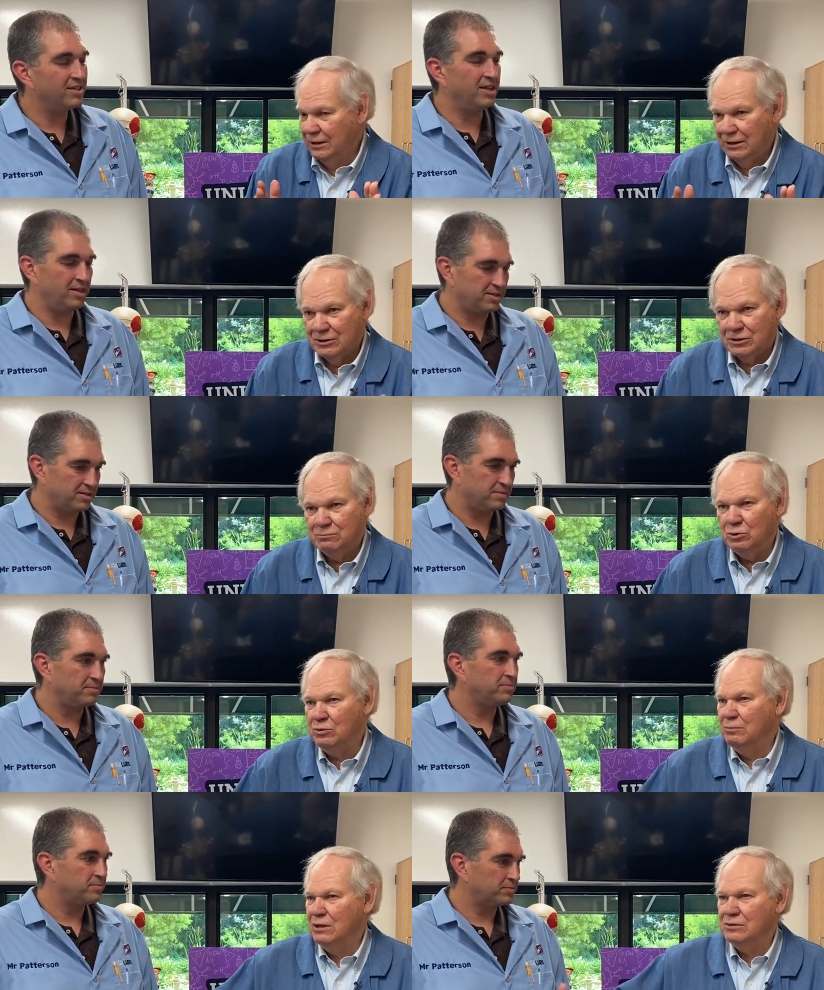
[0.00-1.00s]
Speaker 1: Yes.
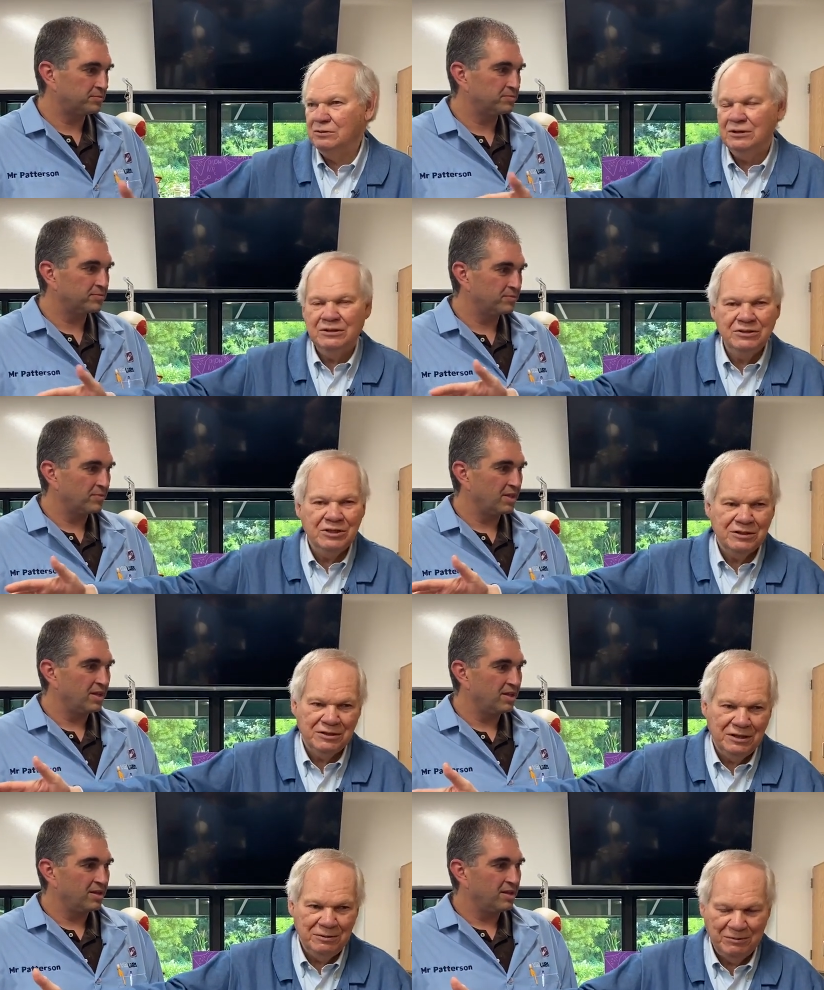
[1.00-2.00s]
Smooth muscle can
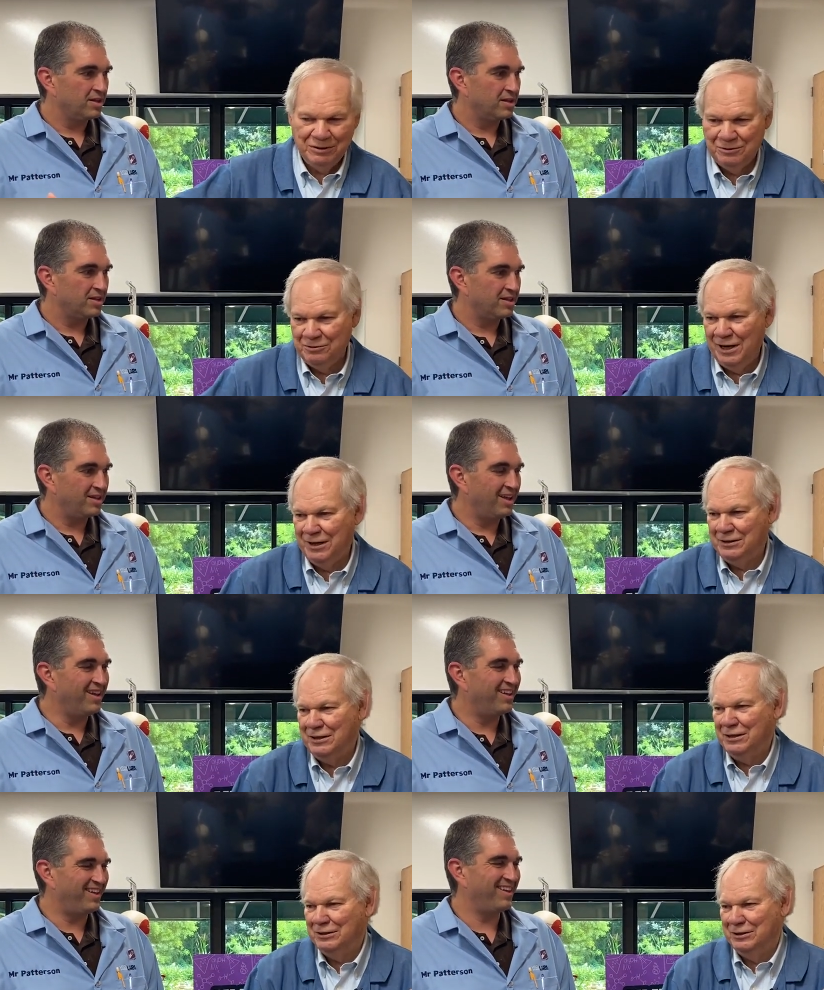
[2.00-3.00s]
just keep
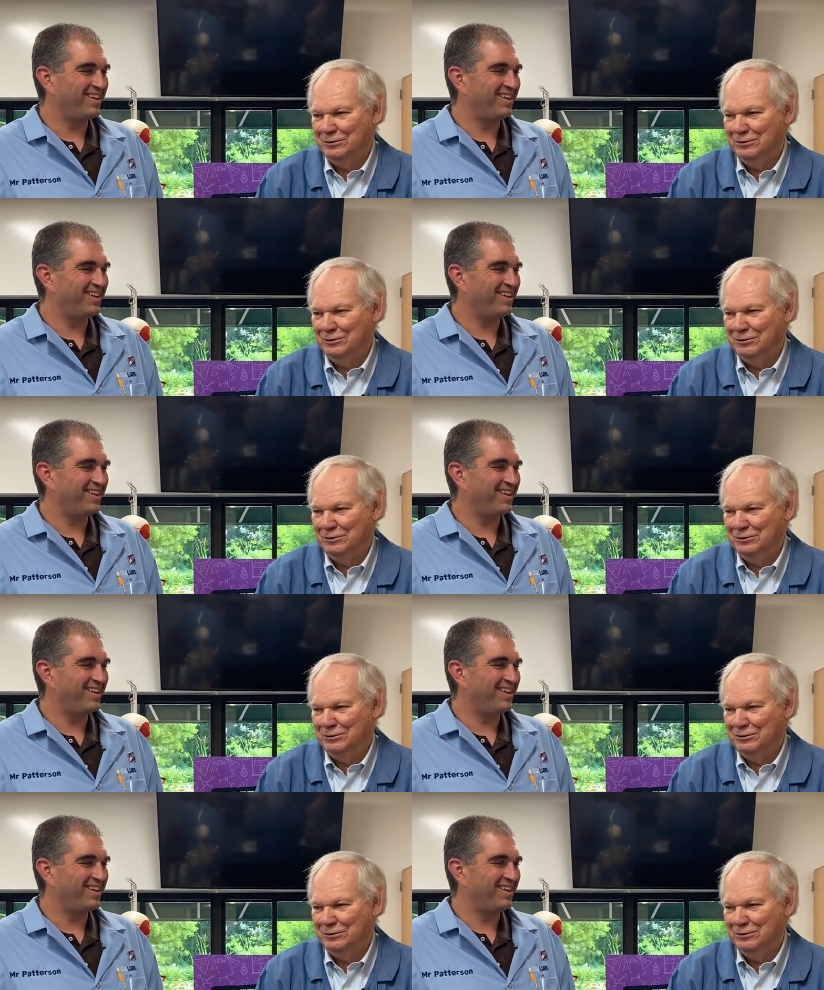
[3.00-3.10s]
contracting and